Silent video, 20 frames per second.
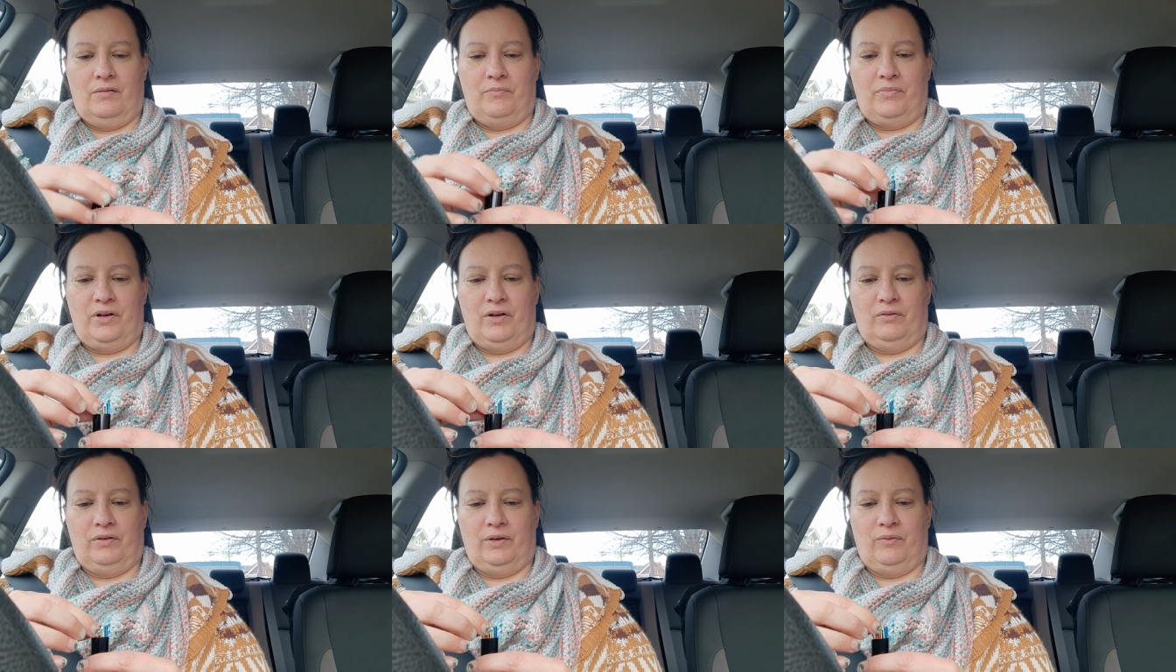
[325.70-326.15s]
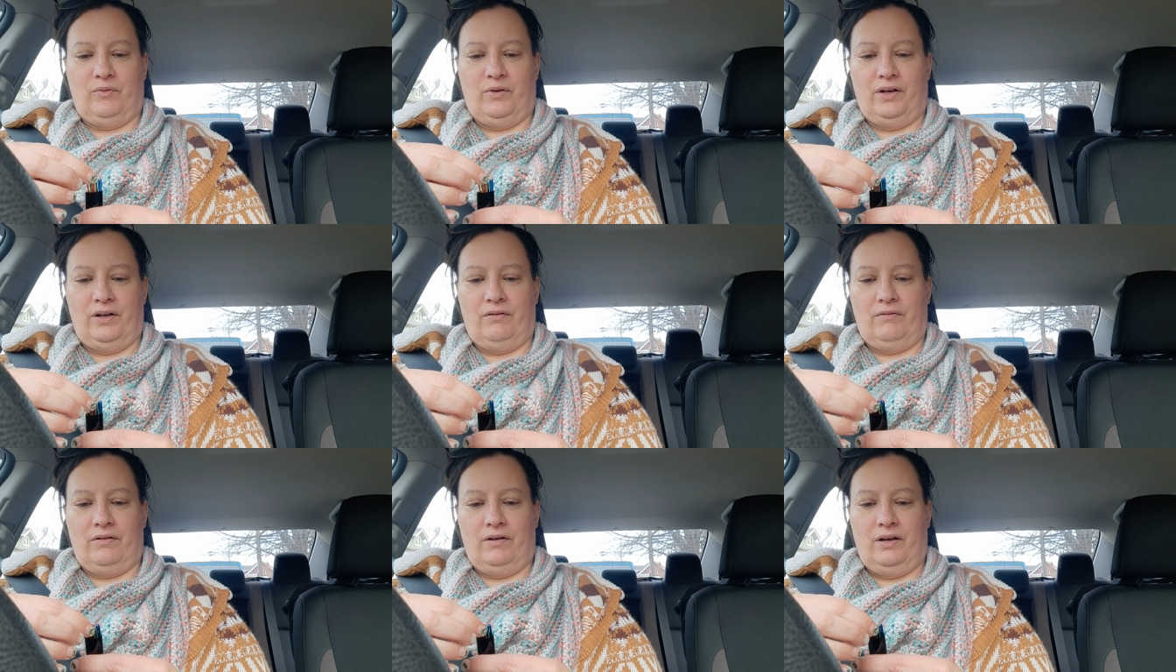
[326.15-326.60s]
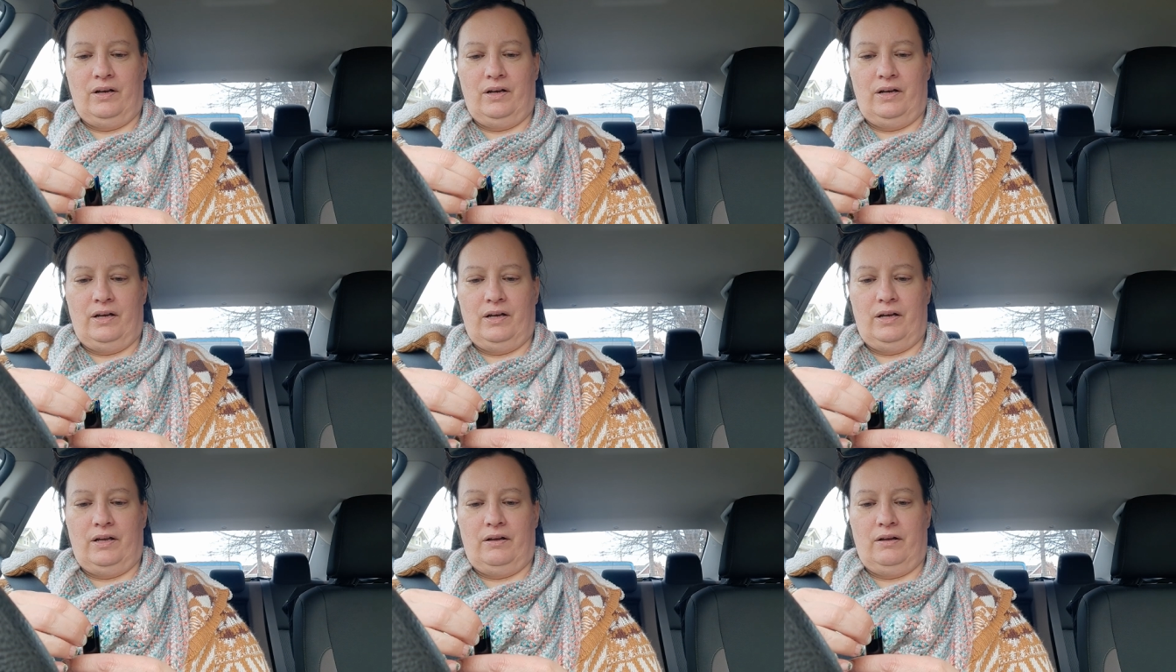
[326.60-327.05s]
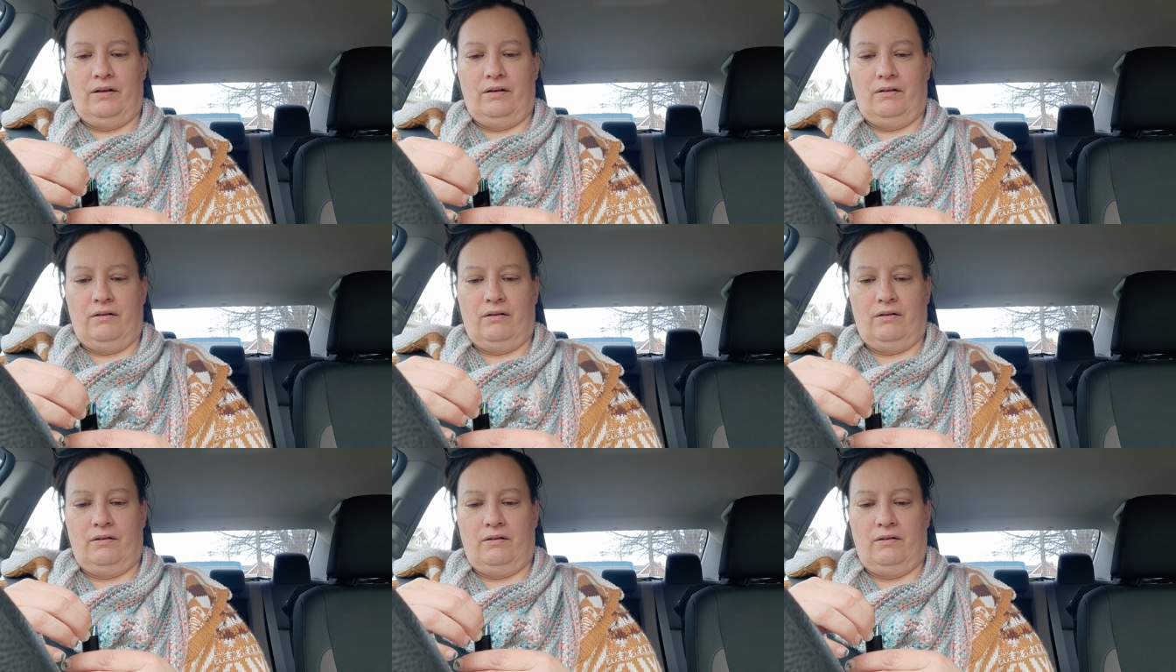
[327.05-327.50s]
But only one red.
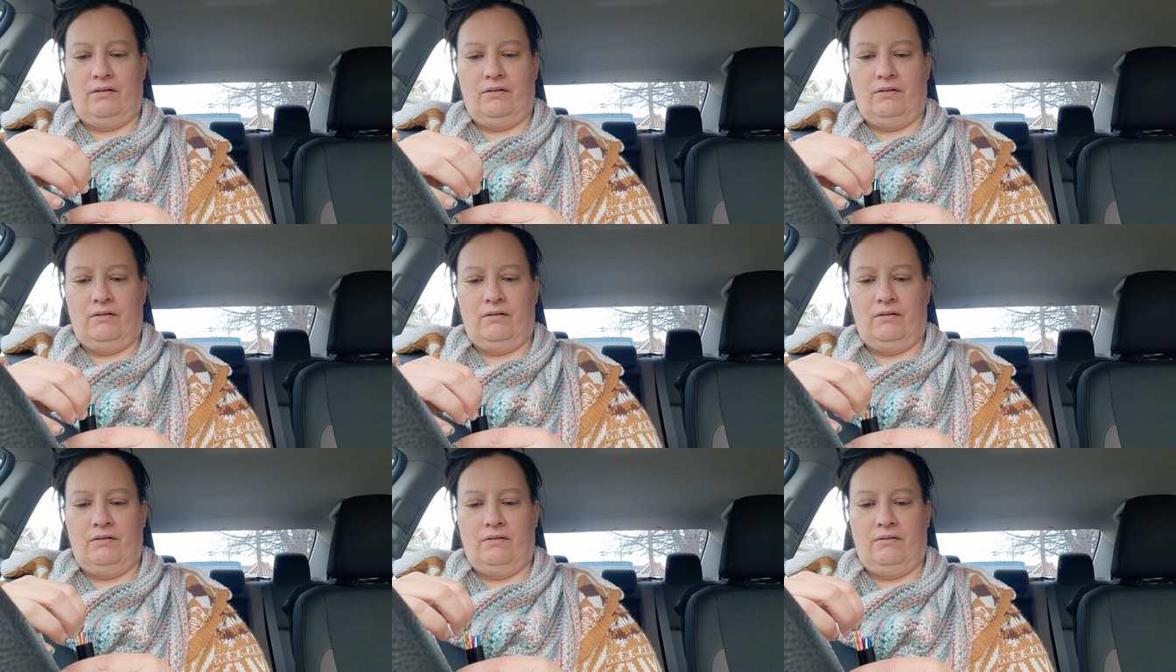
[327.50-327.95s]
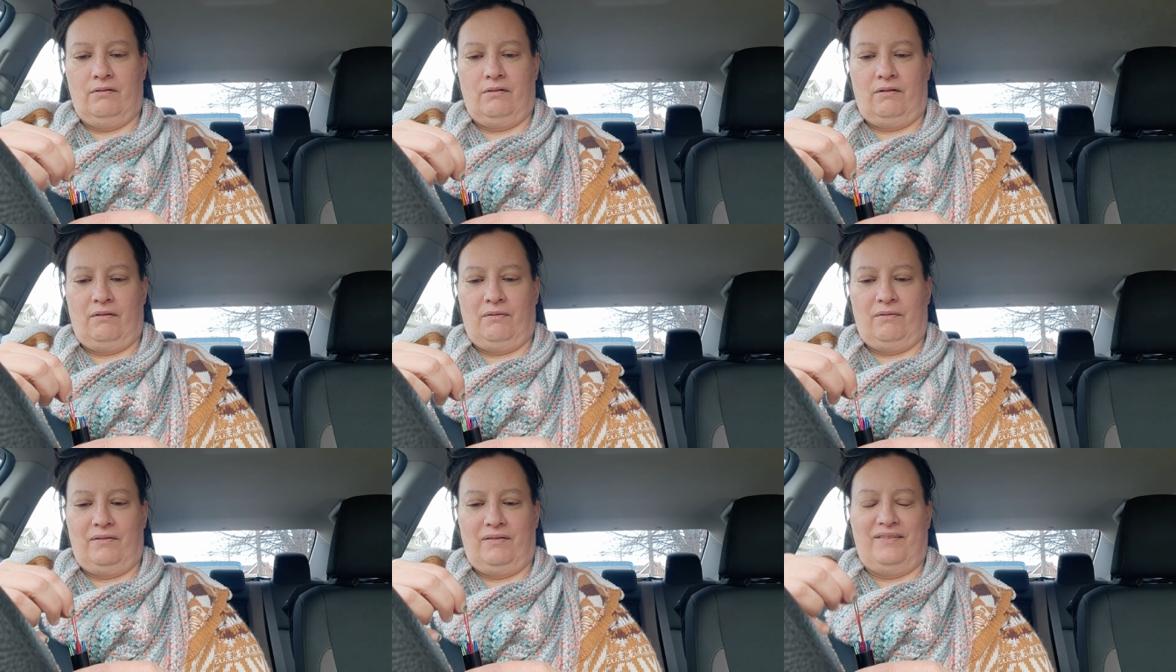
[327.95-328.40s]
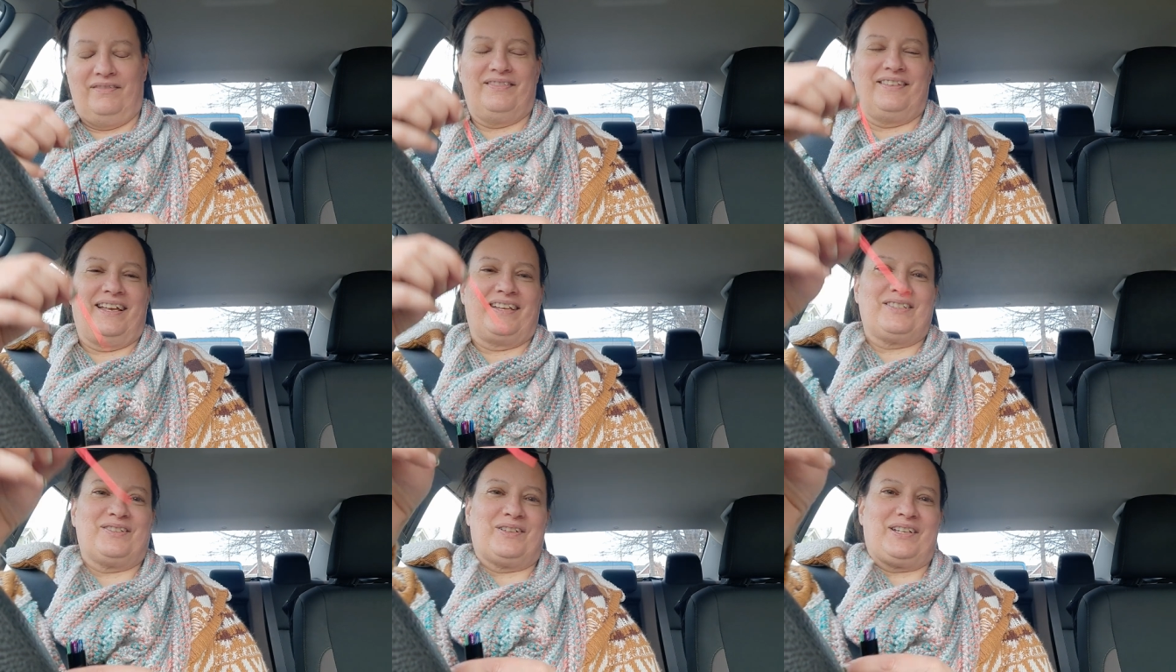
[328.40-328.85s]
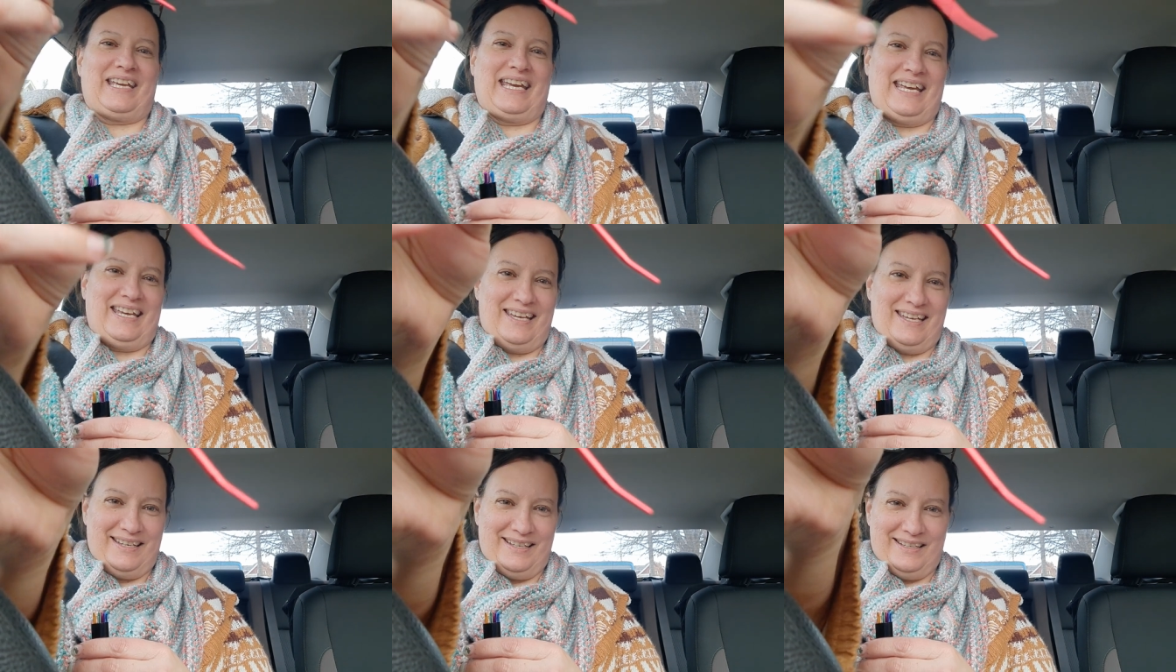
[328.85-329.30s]
That's
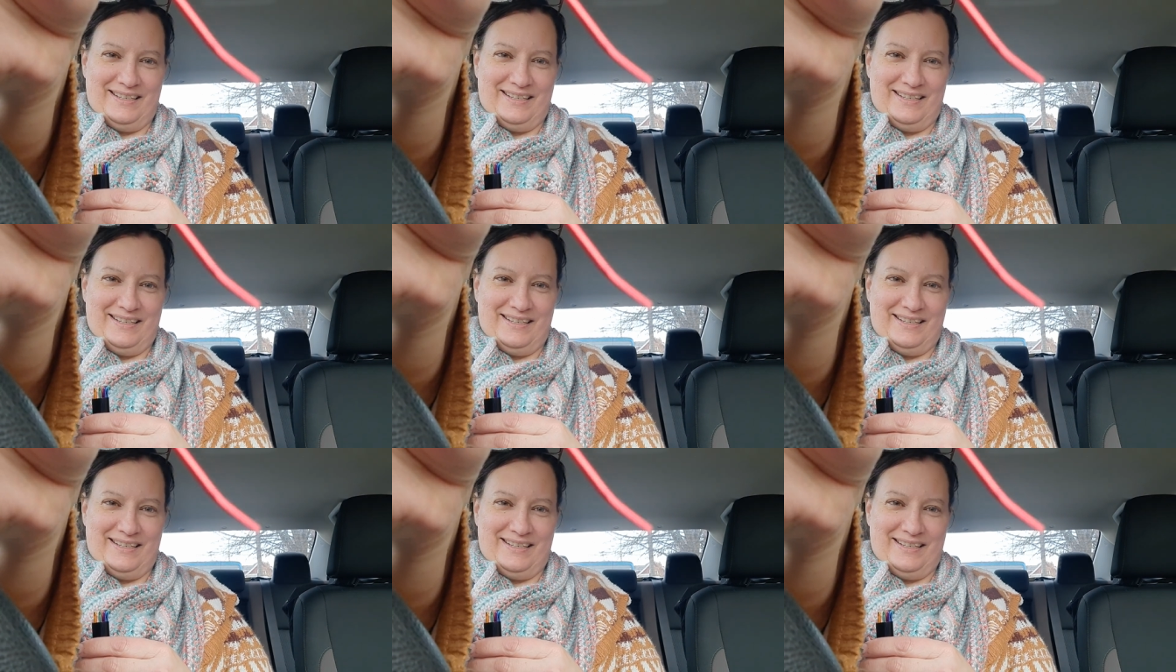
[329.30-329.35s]
okay.